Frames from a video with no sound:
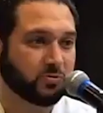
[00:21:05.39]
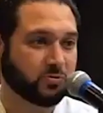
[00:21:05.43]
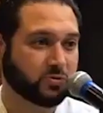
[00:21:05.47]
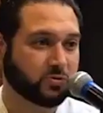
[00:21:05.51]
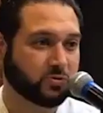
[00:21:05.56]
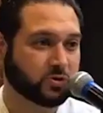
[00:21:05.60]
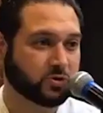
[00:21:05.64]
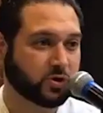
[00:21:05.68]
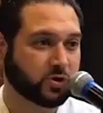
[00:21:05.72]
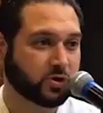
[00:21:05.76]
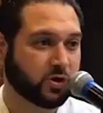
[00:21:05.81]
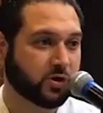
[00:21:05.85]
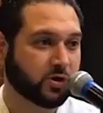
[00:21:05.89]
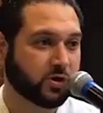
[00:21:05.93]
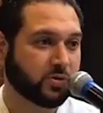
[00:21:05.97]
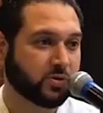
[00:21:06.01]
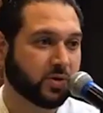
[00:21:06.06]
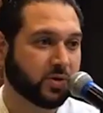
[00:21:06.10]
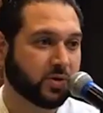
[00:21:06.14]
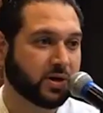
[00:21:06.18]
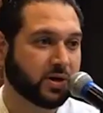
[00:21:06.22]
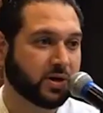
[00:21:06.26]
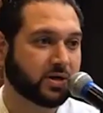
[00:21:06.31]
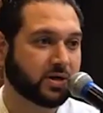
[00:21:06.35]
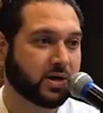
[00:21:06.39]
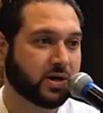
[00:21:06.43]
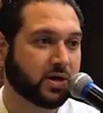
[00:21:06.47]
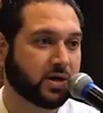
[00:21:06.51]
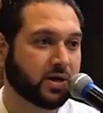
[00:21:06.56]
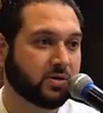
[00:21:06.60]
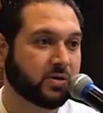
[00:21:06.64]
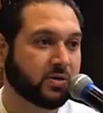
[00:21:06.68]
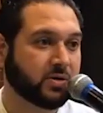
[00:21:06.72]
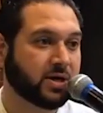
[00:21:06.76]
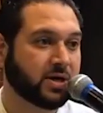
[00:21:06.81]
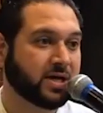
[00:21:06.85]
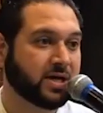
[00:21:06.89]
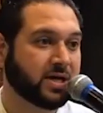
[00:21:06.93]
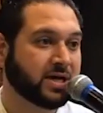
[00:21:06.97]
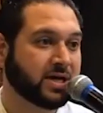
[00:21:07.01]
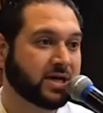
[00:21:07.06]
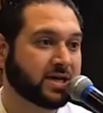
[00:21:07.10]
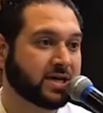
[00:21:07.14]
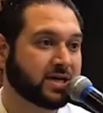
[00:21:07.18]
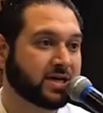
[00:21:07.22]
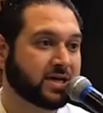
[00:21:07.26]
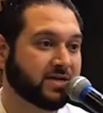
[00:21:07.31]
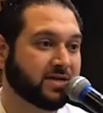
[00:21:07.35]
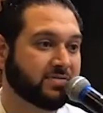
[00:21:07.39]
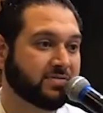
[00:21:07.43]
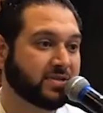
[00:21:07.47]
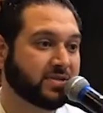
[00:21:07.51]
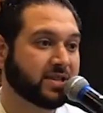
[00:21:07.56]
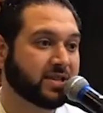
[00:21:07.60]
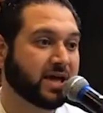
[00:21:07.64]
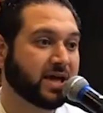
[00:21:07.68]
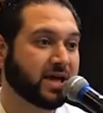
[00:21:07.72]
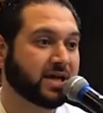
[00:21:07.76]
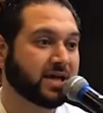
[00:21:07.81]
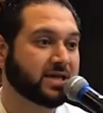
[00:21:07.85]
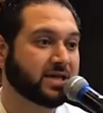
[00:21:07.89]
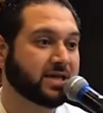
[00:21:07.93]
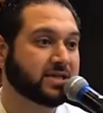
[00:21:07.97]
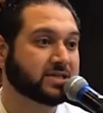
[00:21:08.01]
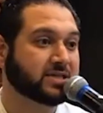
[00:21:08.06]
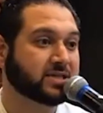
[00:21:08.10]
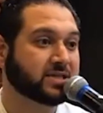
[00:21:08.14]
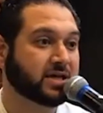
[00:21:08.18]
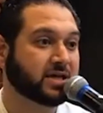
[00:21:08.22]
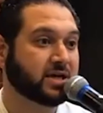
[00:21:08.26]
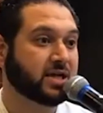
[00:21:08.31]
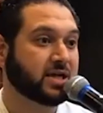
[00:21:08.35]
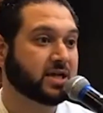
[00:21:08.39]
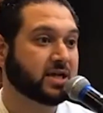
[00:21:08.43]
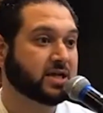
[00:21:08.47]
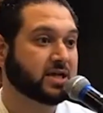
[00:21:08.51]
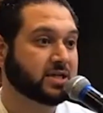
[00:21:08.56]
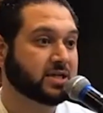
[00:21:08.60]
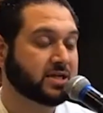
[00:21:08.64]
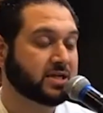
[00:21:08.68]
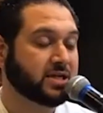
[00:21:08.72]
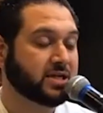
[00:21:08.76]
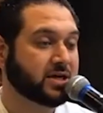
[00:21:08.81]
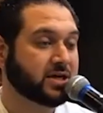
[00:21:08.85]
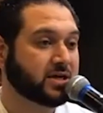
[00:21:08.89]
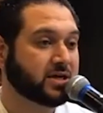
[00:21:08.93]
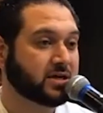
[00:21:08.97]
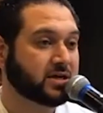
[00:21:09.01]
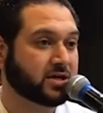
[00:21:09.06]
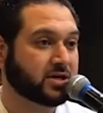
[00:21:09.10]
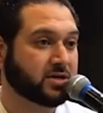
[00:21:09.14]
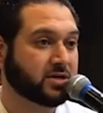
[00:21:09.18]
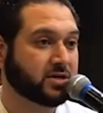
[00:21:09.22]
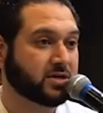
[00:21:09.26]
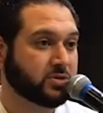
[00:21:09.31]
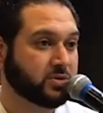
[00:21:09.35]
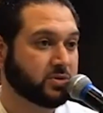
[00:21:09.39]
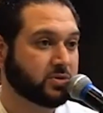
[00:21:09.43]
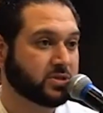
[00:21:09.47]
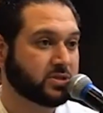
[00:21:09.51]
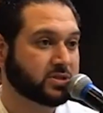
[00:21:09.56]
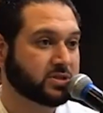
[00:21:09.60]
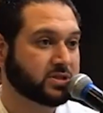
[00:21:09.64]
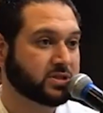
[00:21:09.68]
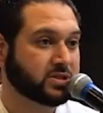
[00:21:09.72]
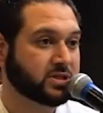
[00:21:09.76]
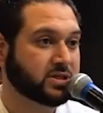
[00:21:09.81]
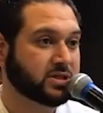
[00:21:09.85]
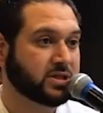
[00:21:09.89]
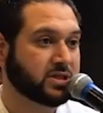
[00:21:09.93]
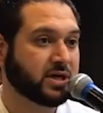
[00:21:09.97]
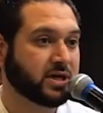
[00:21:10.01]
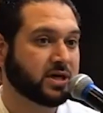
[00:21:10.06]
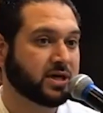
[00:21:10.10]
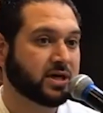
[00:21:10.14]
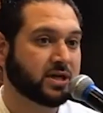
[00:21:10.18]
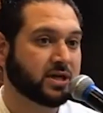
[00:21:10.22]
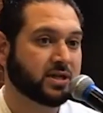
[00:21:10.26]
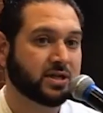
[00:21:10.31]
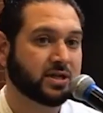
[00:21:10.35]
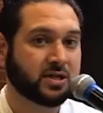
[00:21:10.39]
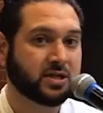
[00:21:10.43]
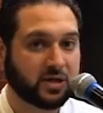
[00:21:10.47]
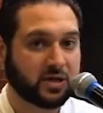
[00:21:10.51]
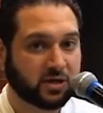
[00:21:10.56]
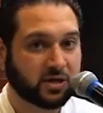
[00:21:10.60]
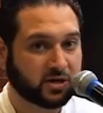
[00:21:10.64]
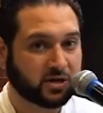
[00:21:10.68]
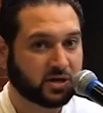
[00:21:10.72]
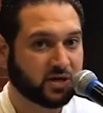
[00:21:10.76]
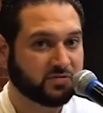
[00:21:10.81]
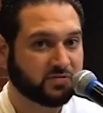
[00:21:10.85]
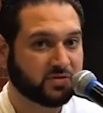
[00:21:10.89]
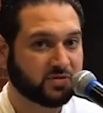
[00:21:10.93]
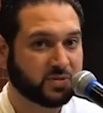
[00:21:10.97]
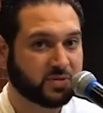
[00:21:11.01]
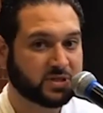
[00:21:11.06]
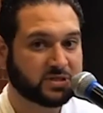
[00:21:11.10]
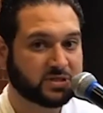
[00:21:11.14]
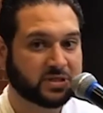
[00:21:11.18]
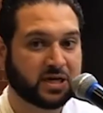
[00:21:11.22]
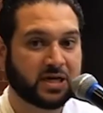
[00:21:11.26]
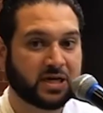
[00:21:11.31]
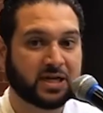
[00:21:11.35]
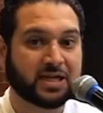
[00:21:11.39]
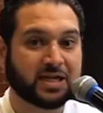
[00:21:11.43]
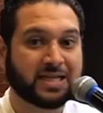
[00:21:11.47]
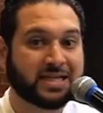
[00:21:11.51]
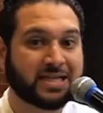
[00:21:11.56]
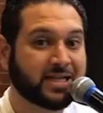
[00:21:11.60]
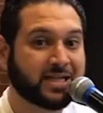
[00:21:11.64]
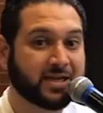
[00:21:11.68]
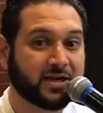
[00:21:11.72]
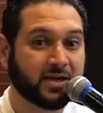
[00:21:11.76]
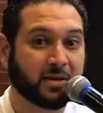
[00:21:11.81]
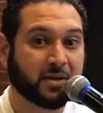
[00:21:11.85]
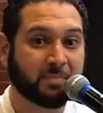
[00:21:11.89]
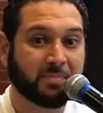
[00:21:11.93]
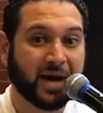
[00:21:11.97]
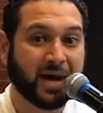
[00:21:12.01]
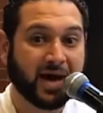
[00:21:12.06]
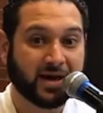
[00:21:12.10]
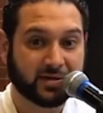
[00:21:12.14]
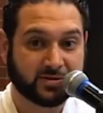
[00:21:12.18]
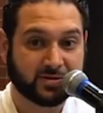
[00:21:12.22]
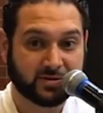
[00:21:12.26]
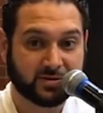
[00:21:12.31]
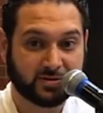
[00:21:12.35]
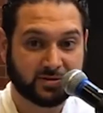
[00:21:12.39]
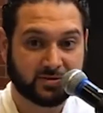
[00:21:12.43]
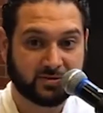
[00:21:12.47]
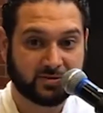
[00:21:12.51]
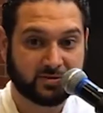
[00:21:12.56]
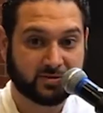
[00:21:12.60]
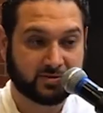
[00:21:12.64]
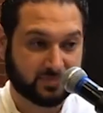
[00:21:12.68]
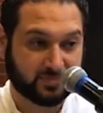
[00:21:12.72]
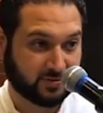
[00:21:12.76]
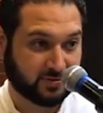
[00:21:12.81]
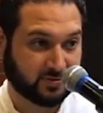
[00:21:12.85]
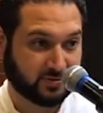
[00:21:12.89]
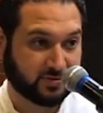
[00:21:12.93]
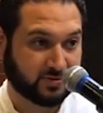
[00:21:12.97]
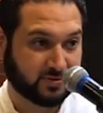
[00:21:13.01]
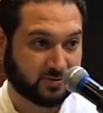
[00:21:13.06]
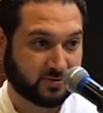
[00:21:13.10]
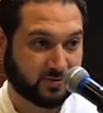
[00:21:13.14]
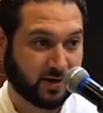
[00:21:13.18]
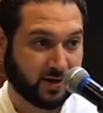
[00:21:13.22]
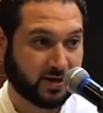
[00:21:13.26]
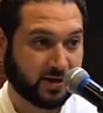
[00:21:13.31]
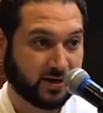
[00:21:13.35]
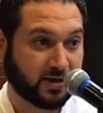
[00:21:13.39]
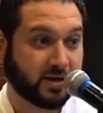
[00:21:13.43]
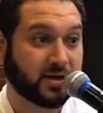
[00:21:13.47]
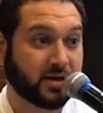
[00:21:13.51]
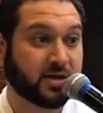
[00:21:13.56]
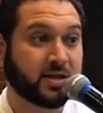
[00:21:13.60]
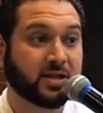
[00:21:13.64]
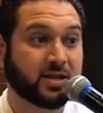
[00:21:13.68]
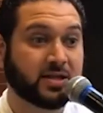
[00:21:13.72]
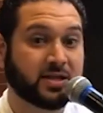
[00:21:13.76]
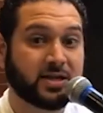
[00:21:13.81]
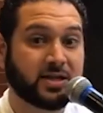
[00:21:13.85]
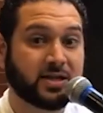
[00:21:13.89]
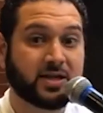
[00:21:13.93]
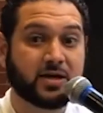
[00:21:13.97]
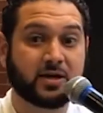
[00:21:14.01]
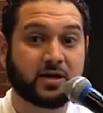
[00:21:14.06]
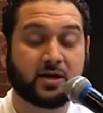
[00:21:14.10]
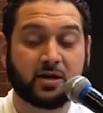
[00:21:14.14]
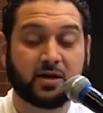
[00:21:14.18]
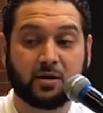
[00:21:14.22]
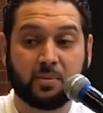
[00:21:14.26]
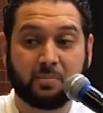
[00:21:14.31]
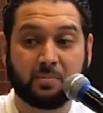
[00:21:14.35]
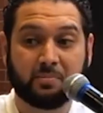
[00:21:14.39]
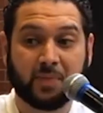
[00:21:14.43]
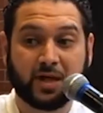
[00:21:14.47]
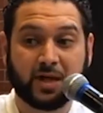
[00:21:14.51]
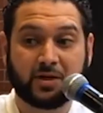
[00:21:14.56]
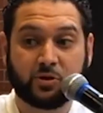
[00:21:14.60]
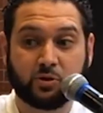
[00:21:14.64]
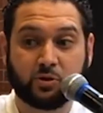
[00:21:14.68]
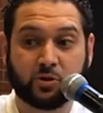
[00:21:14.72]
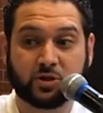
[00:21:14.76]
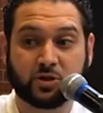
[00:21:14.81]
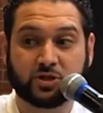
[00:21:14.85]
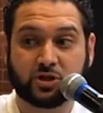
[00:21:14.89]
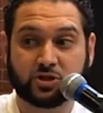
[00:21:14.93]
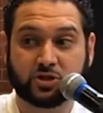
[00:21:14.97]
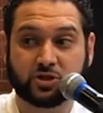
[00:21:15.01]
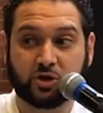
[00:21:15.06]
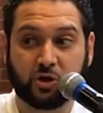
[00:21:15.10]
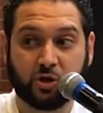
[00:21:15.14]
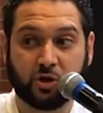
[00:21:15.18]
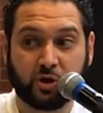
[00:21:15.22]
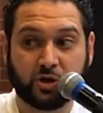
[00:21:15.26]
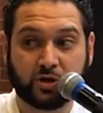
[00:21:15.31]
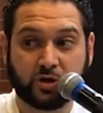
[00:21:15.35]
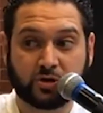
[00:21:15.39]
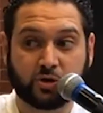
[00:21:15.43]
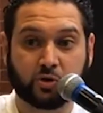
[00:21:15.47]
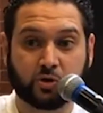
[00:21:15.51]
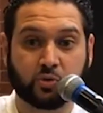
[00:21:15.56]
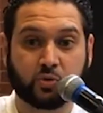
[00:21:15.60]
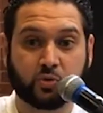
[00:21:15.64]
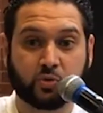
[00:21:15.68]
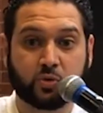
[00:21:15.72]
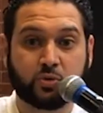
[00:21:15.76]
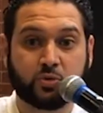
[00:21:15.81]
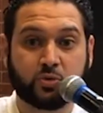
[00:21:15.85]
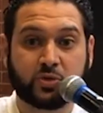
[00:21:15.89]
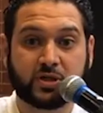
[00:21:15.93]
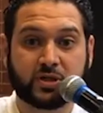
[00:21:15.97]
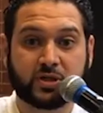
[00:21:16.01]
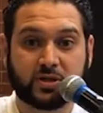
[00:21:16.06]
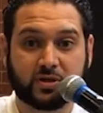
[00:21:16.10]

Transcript: boy as who's in pain and who's hurt right now, given that he's leading a community, leading a government, leading a battle, right? Leading men who are just hurt or wounded,